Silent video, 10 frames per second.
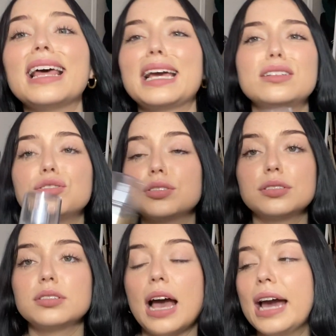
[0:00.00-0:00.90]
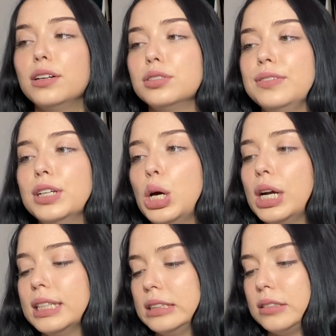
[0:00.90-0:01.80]
Like, it's just, I don't even know
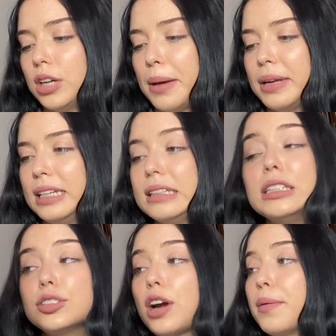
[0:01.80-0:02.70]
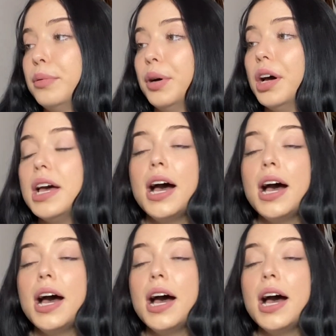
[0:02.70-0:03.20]
how to describe it. It's indescribable.